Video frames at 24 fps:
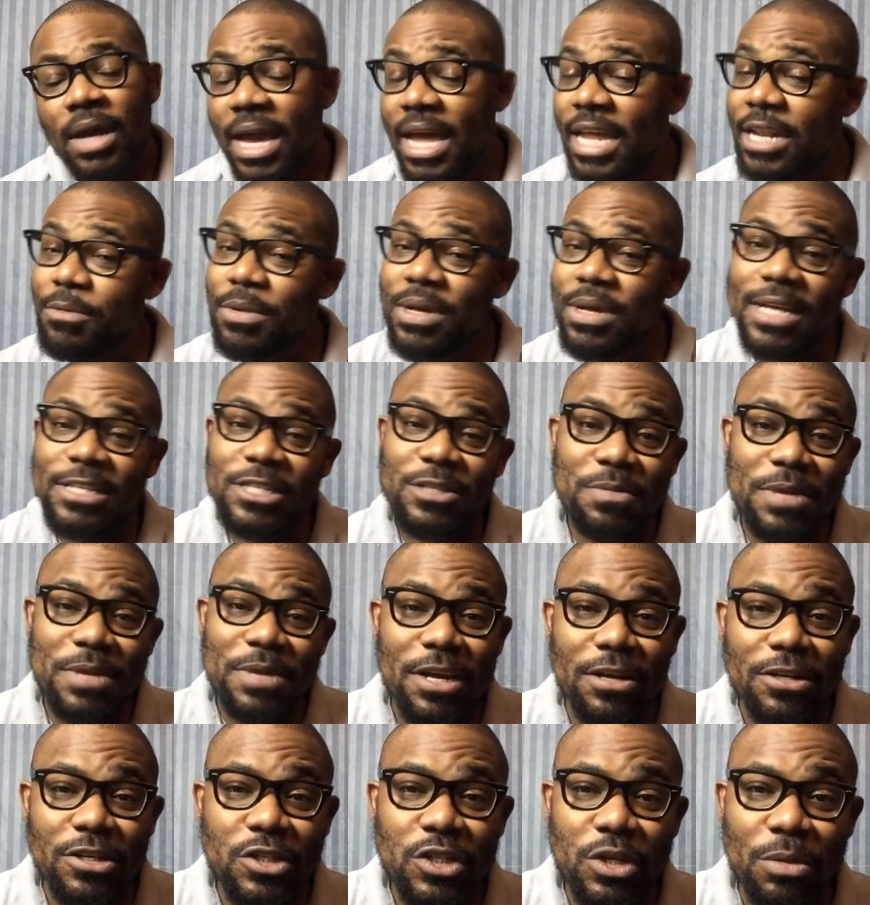Anyway, that's me.
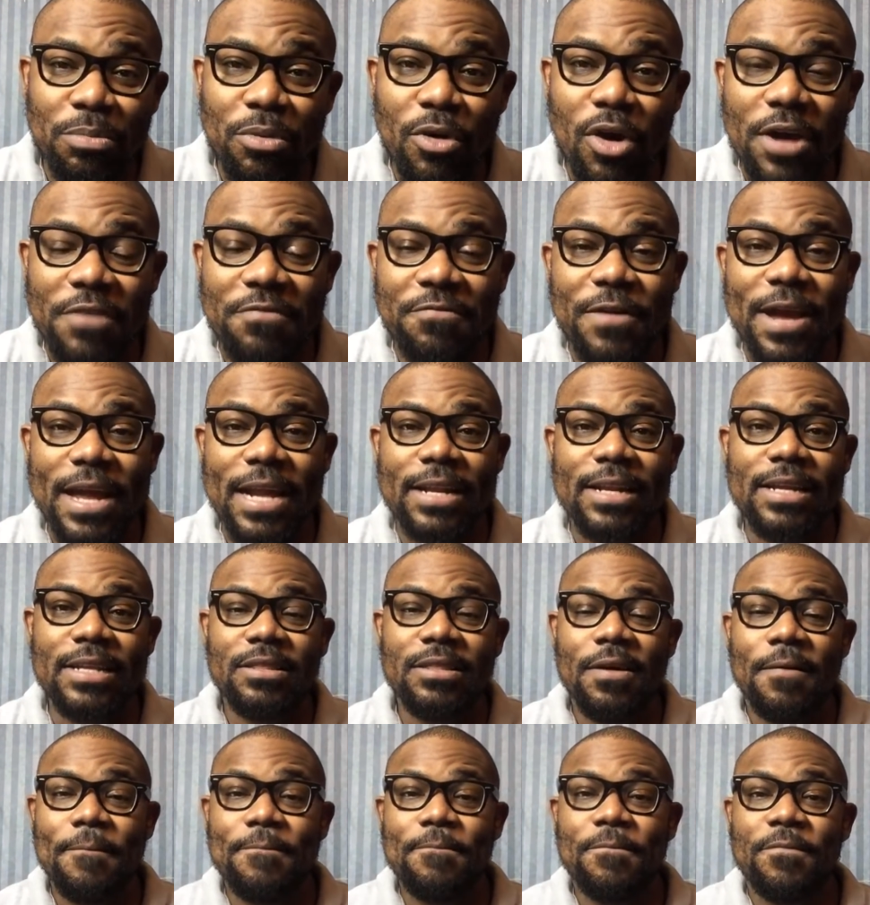It's your boy
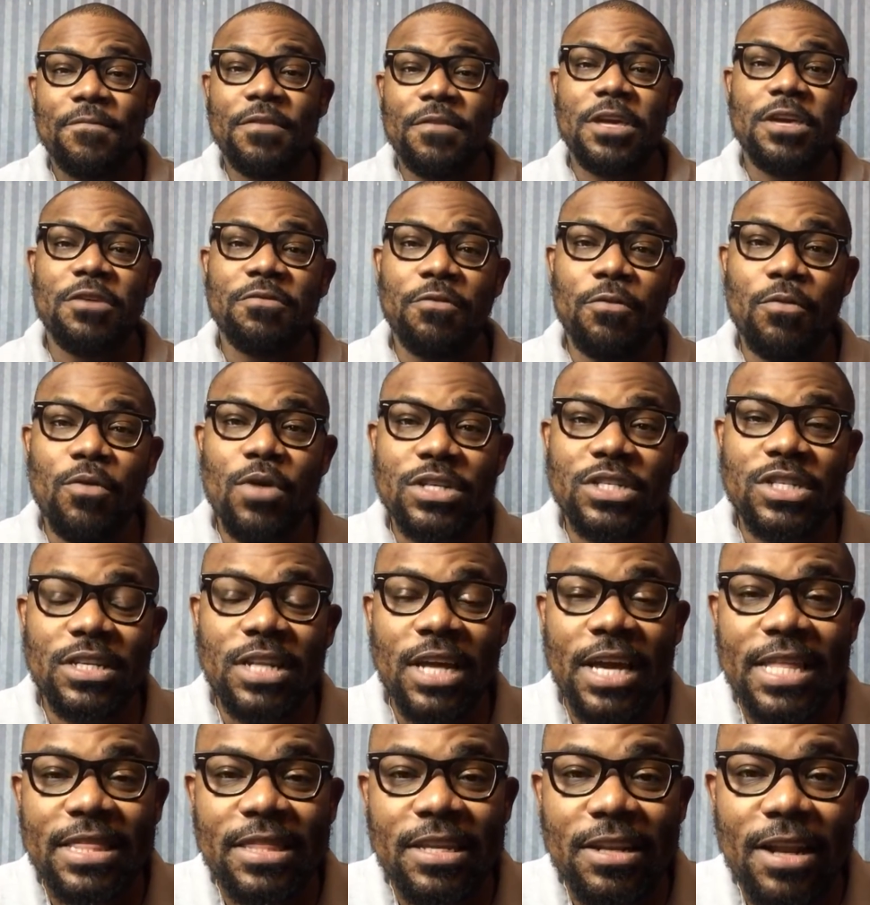Phrankleen. Thank you for watching.
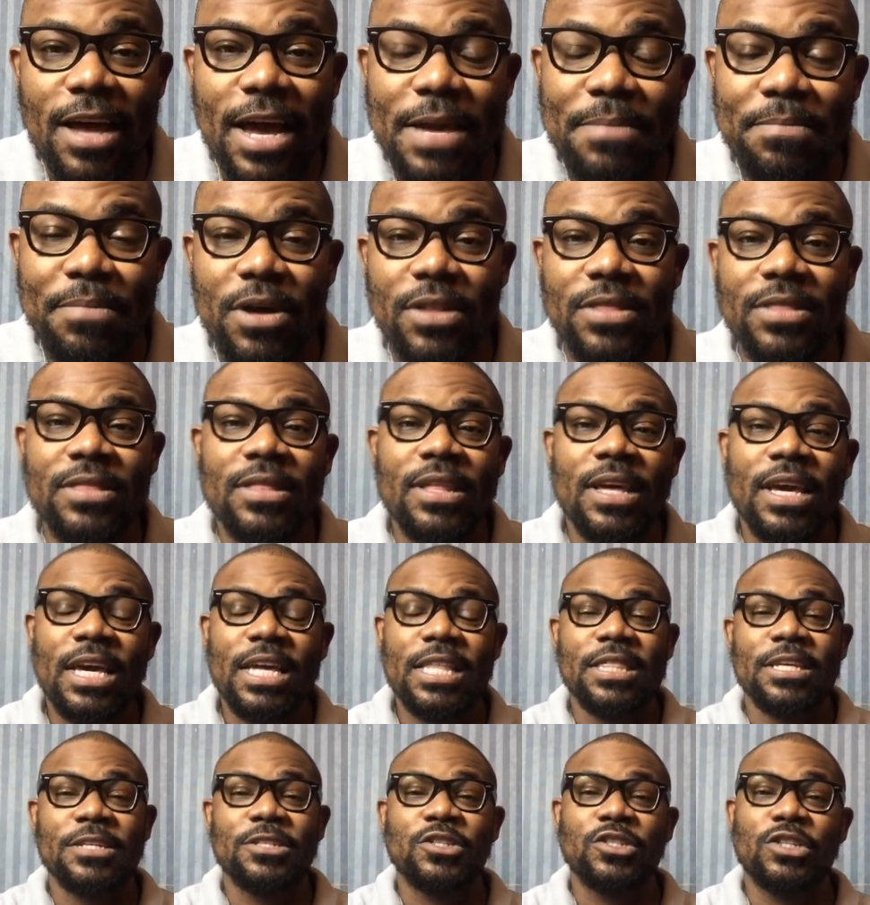Hit the like button,
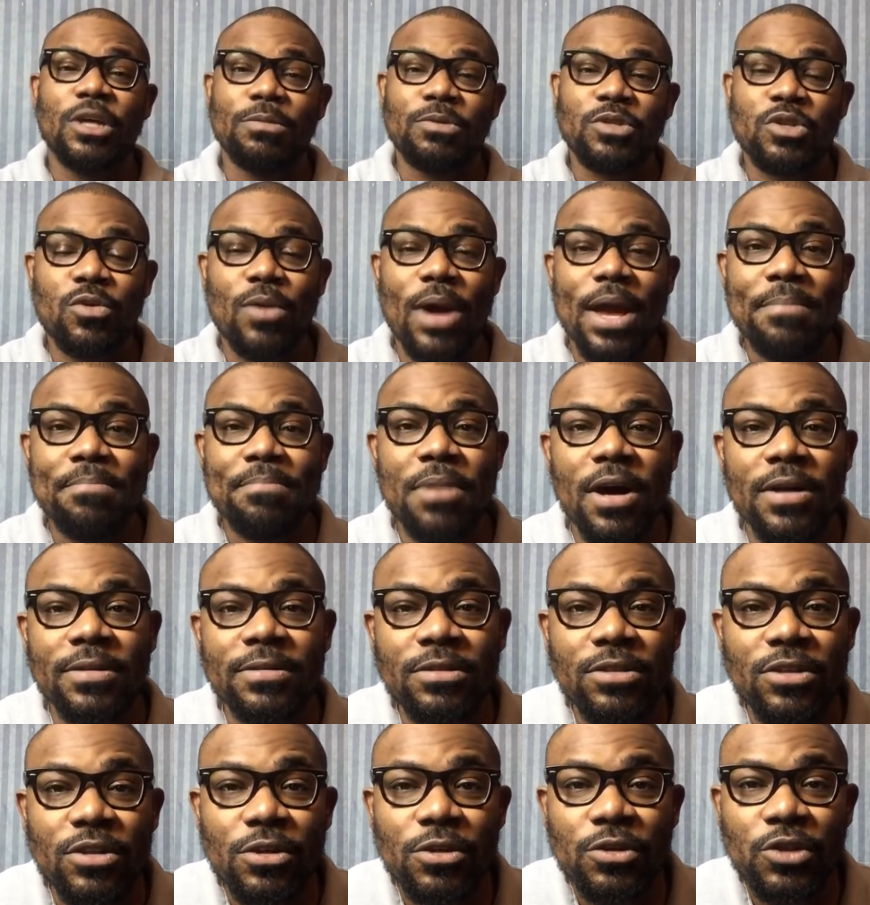hit the subscribe
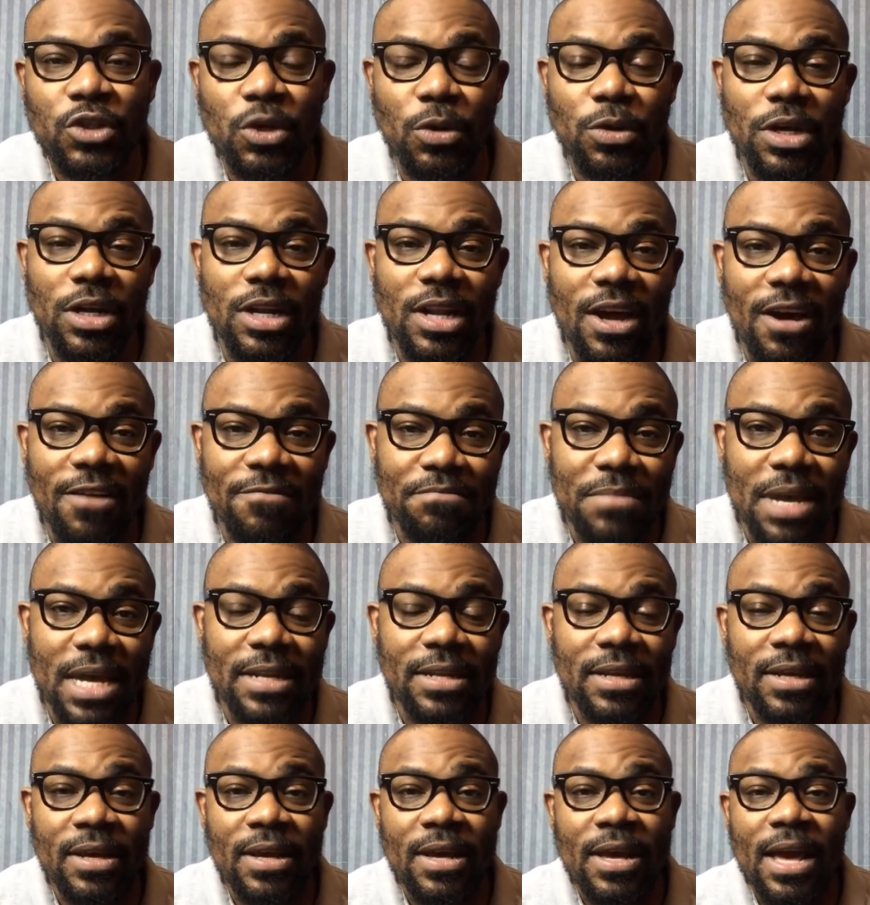button, show your love,
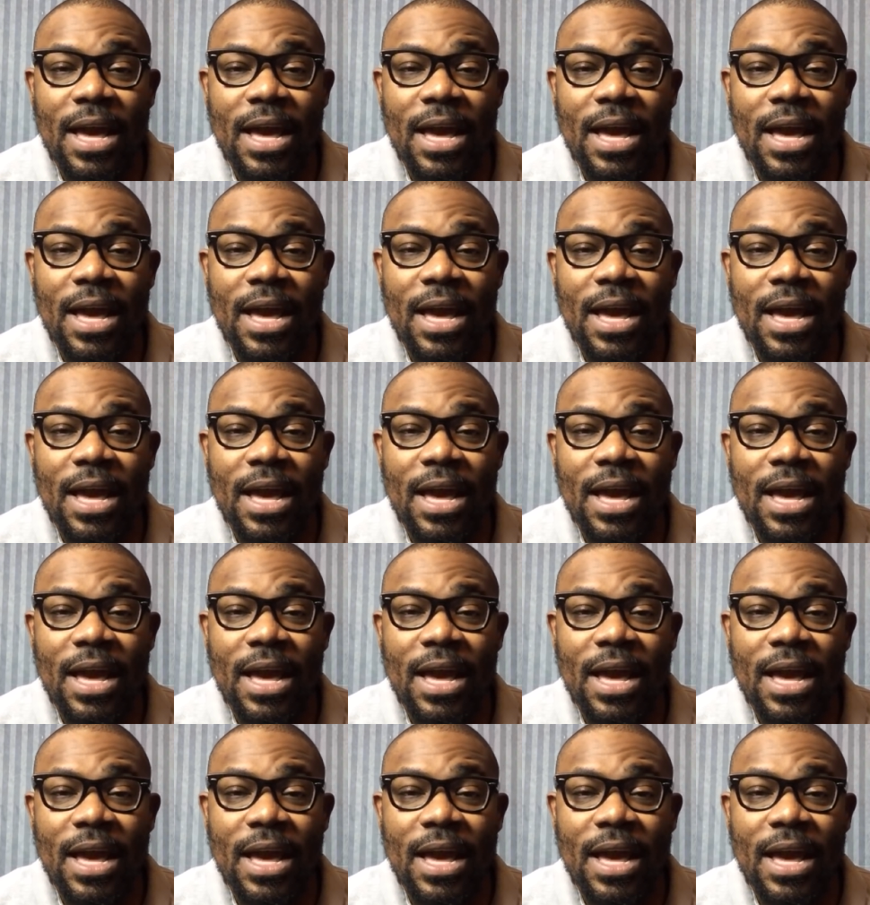man.